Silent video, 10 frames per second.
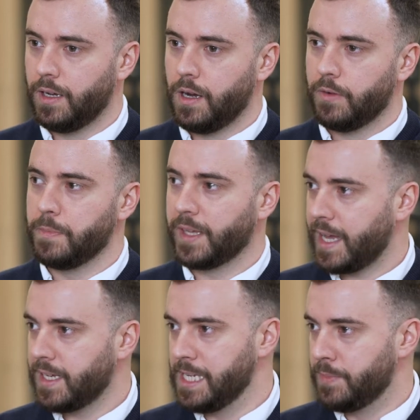from the
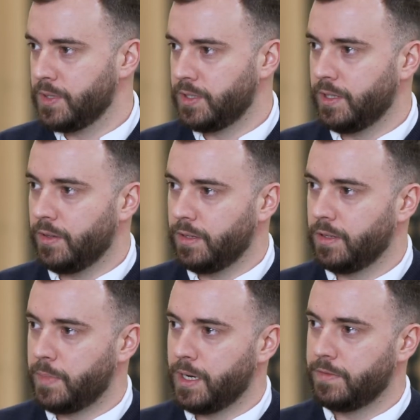gatekeepers,
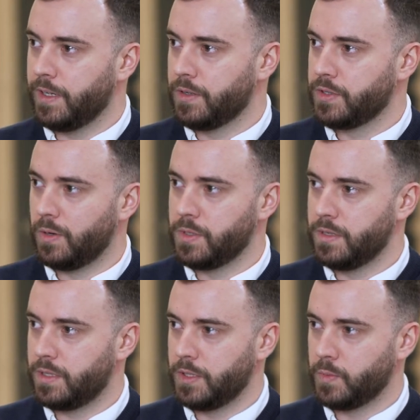the benefit
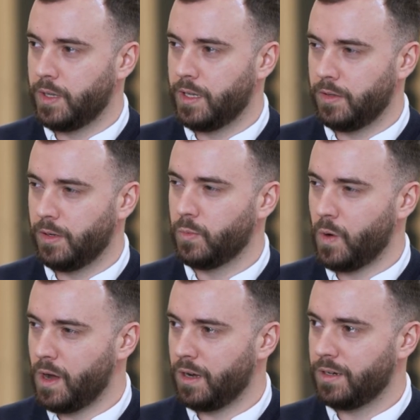consultancies when they're doing
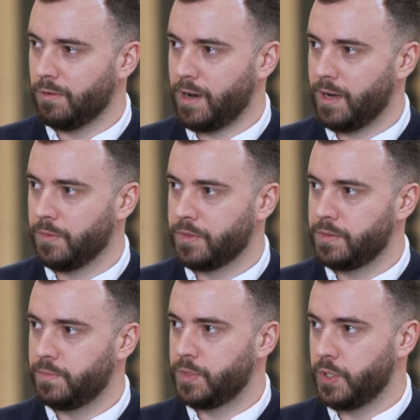work around
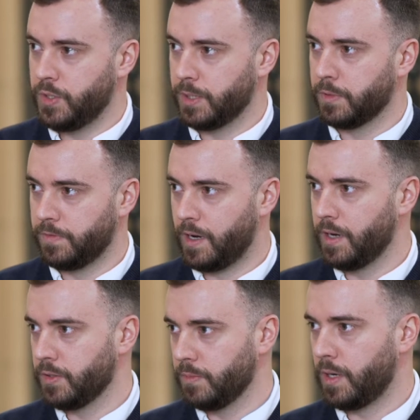choosing
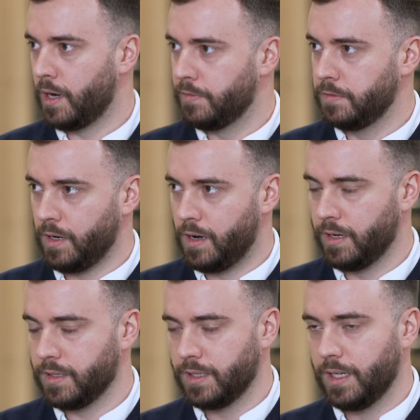providers on behalf of
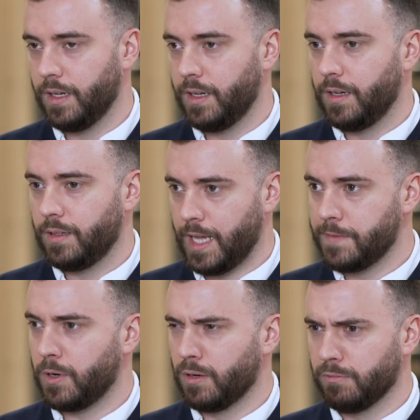clients.
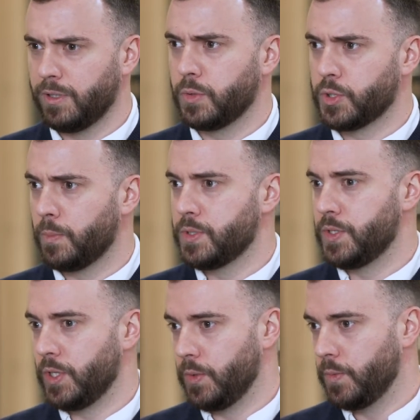They've got a real job to
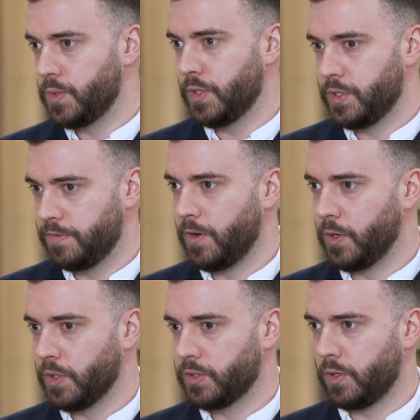do to
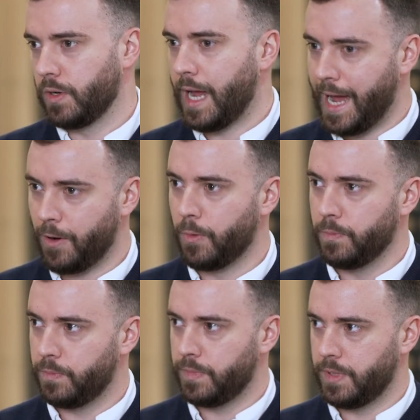focus on how
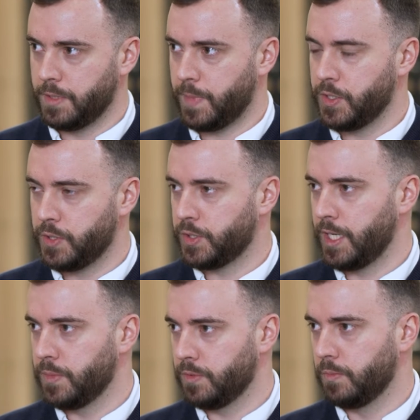these pension
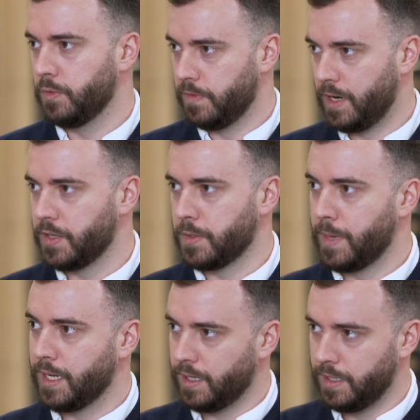schemes and providers are
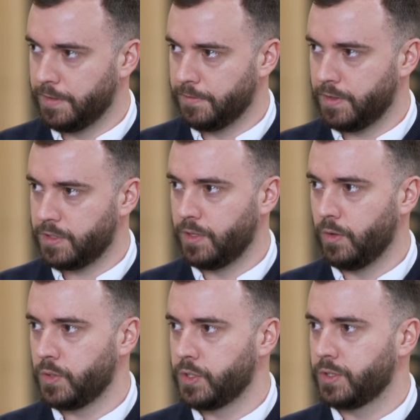making a difference and
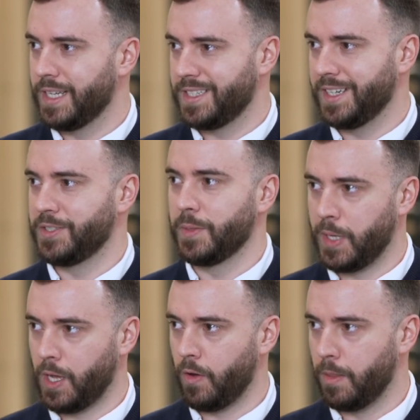not just listening to the
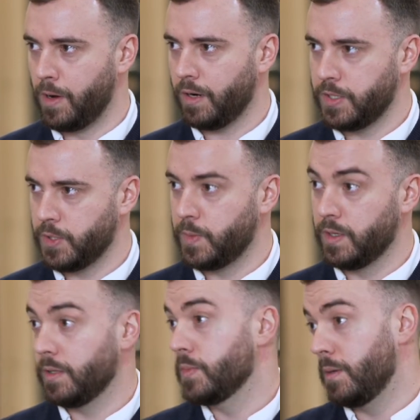PR and the marketing spin
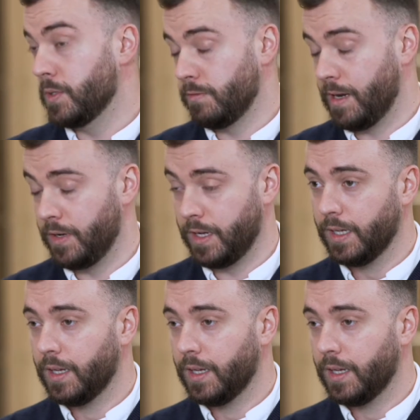sometimes around it.